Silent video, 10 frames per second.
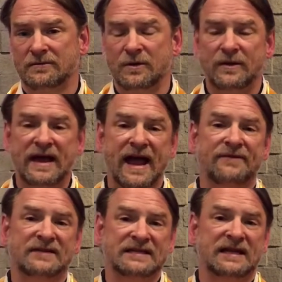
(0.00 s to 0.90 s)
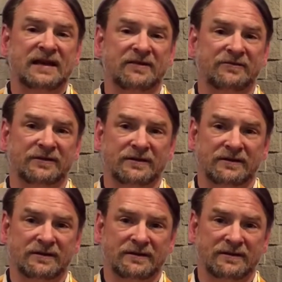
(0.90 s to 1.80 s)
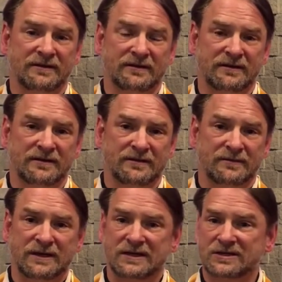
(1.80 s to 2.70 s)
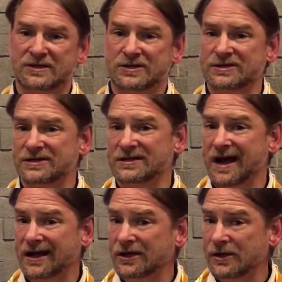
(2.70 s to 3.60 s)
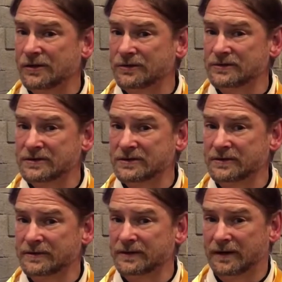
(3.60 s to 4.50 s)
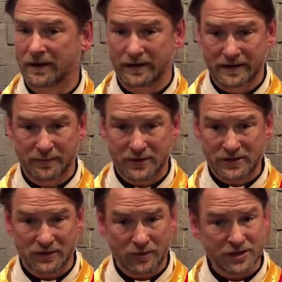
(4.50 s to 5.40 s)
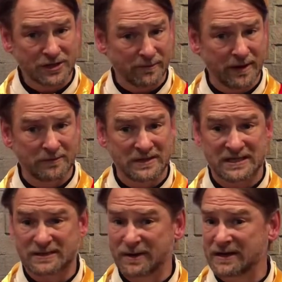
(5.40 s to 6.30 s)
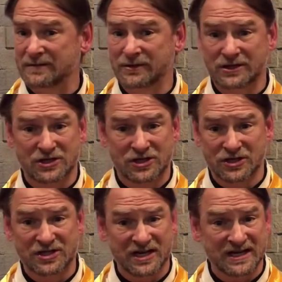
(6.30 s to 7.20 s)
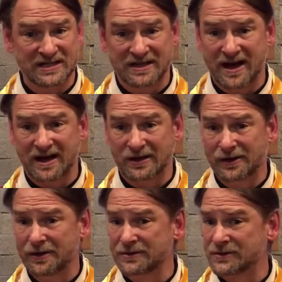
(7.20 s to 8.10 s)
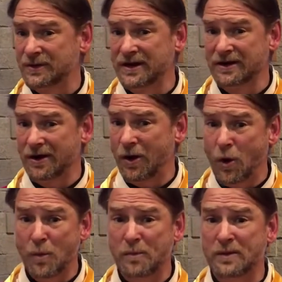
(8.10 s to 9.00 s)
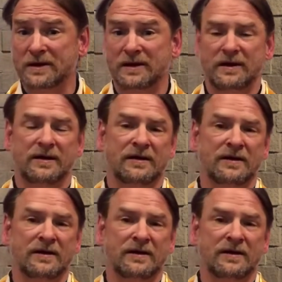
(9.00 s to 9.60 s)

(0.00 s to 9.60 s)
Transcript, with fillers: But we have this gift because the church is not closed. Our in person worship might be suspended, but the church is not closed. We are open.